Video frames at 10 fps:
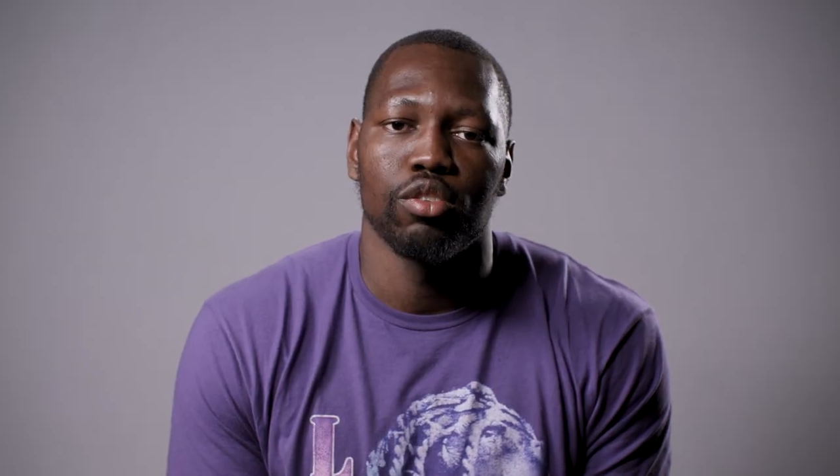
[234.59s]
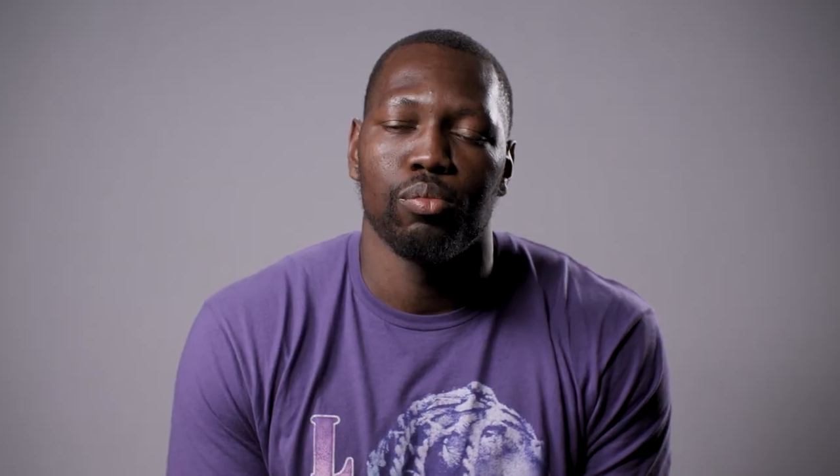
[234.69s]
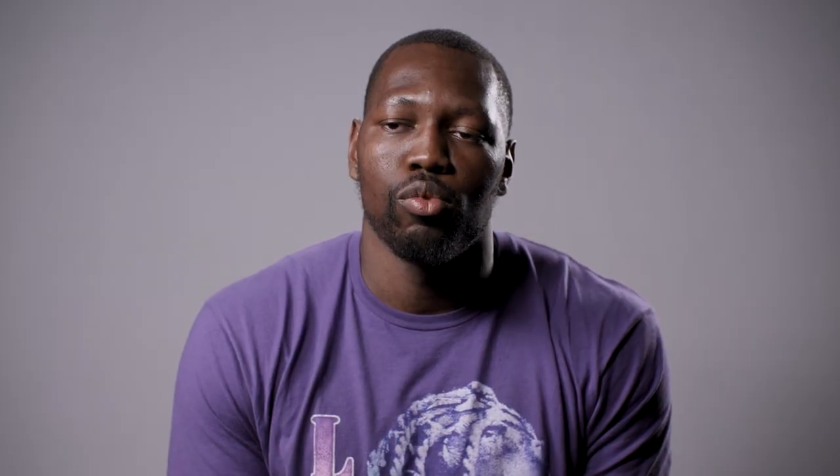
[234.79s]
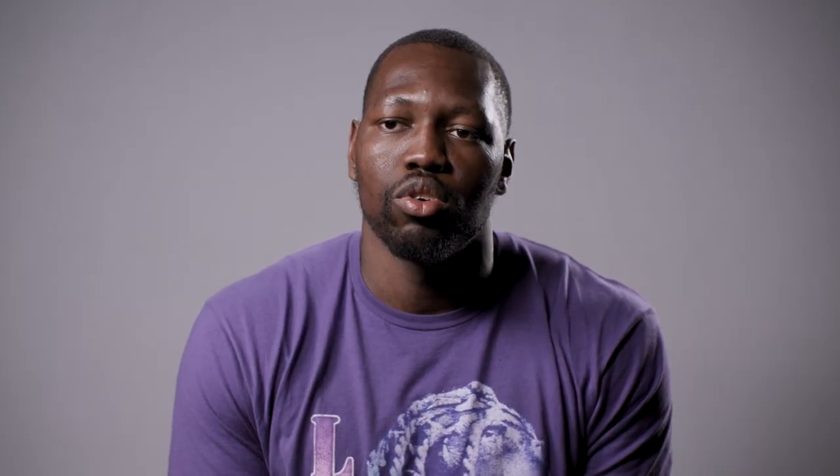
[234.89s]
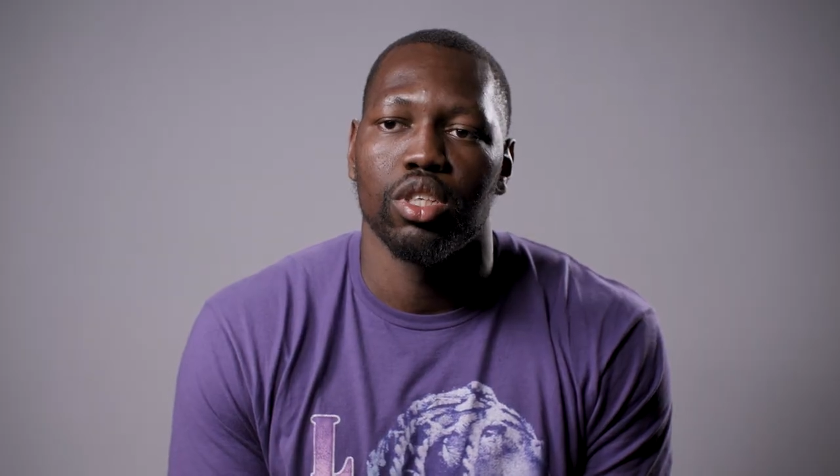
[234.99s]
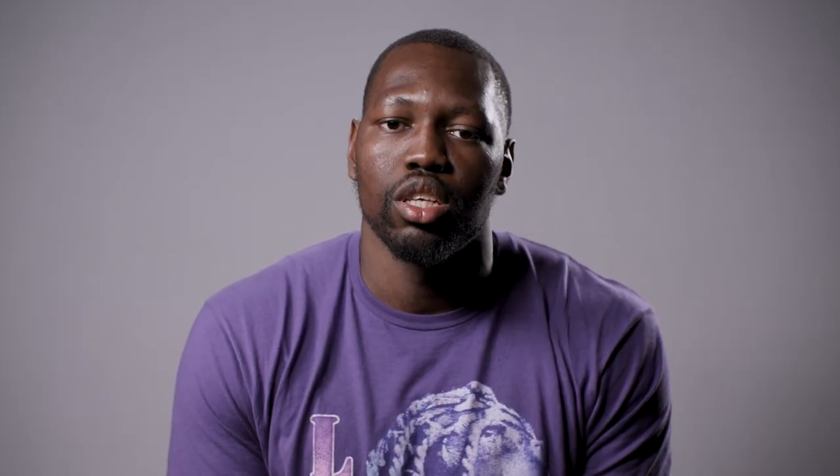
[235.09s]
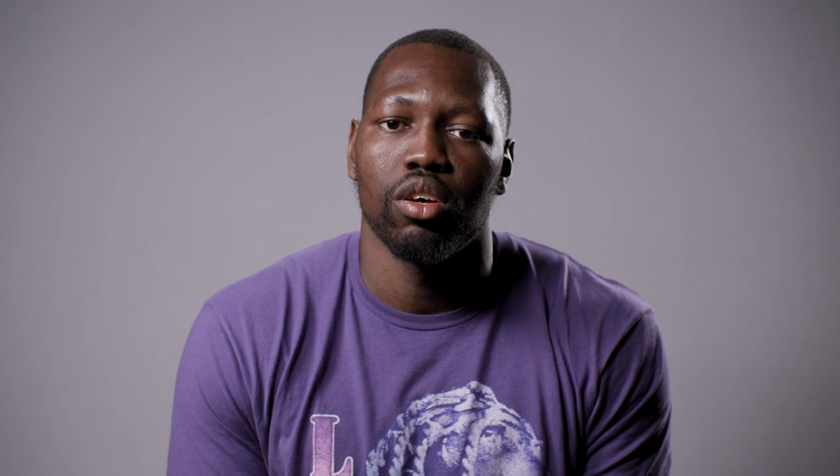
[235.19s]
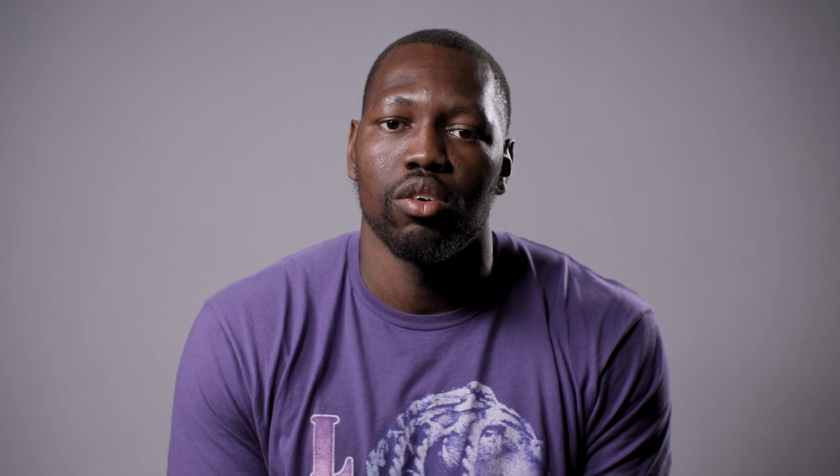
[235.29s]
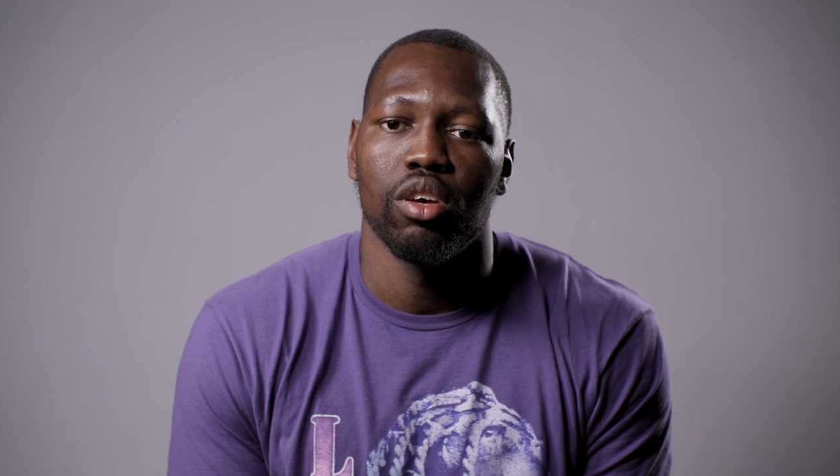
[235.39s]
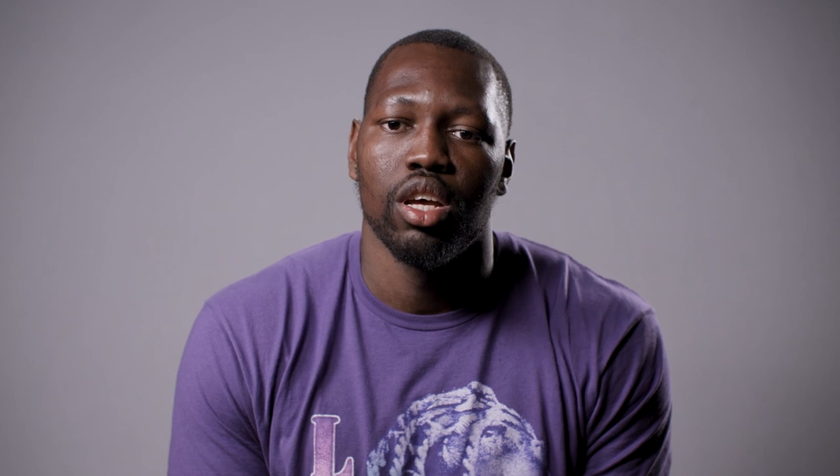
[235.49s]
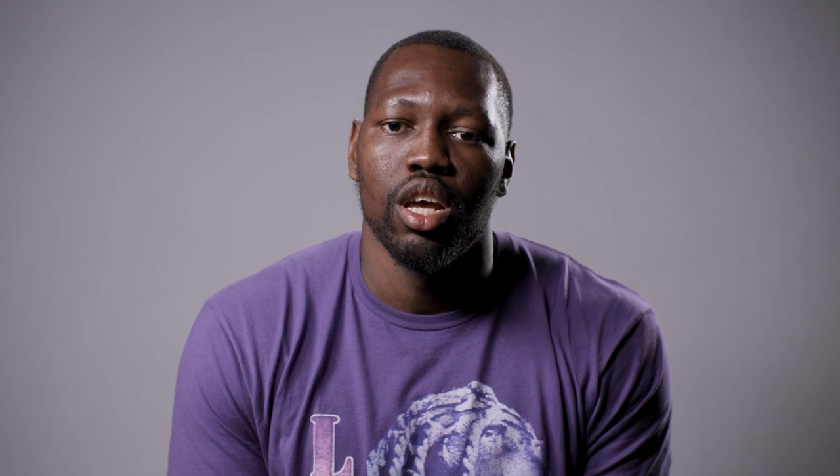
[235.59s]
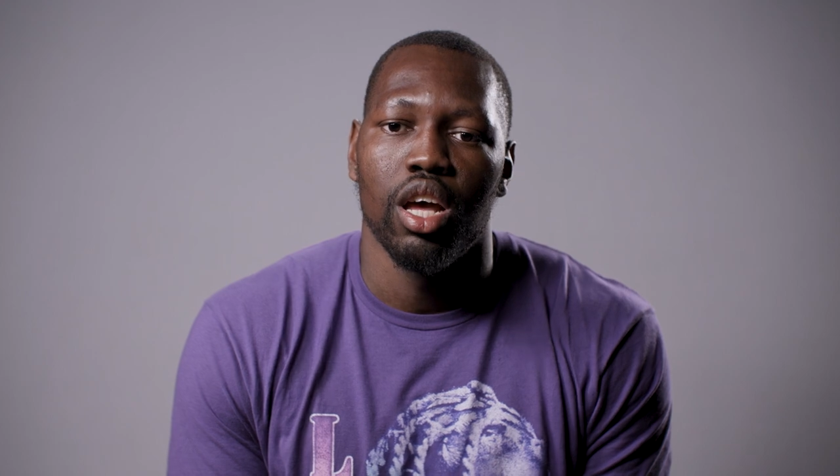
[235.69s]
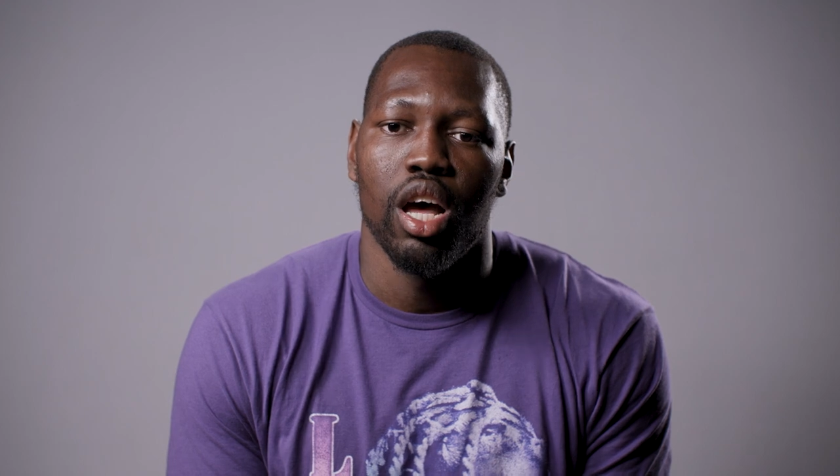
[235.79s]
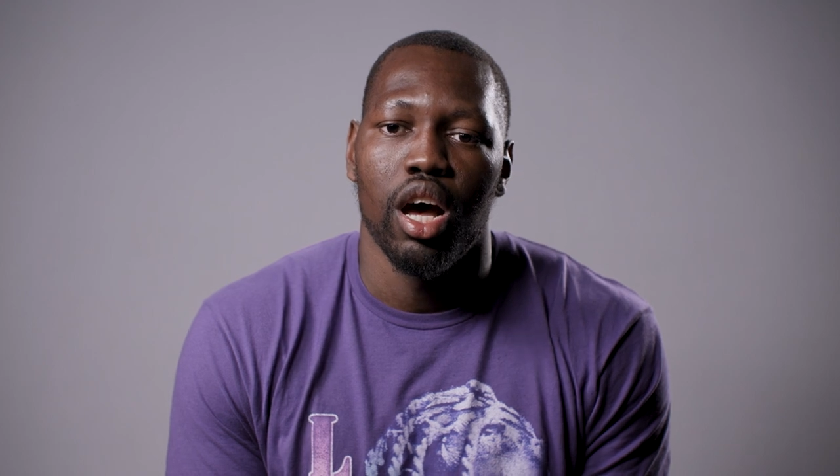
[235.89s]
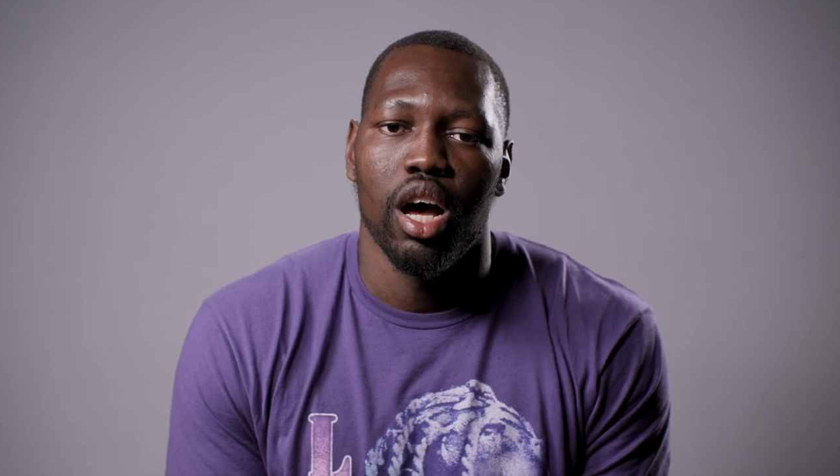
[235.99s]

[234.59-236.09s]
it's more so uh,